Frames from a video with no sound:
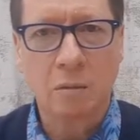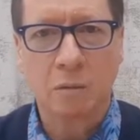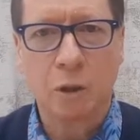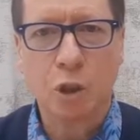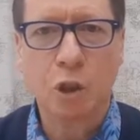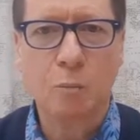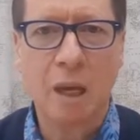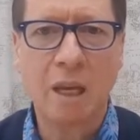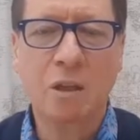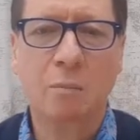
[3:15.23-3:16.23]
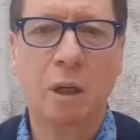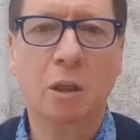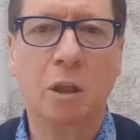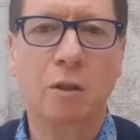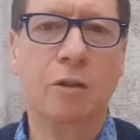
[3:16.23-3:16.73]
The term Lent, amongst
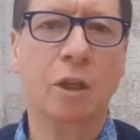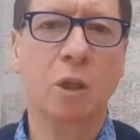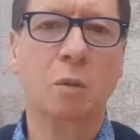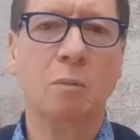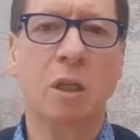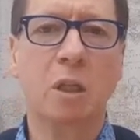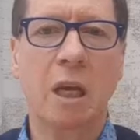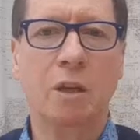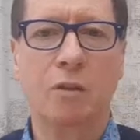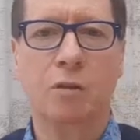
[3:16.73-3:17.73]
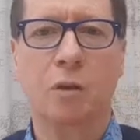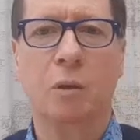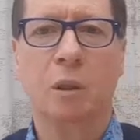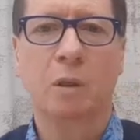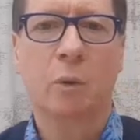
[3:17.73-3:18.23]
other things, means lengthen.
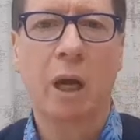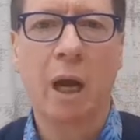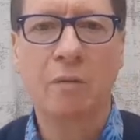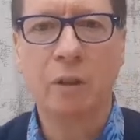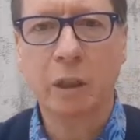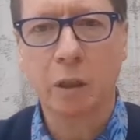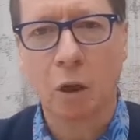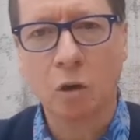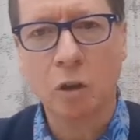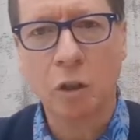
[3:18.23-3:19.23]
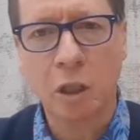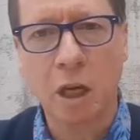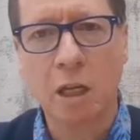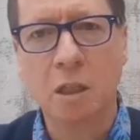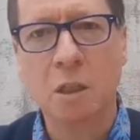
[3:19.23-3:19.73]
We are having longer
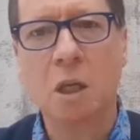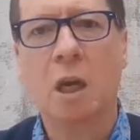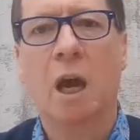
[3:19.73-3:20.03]
days.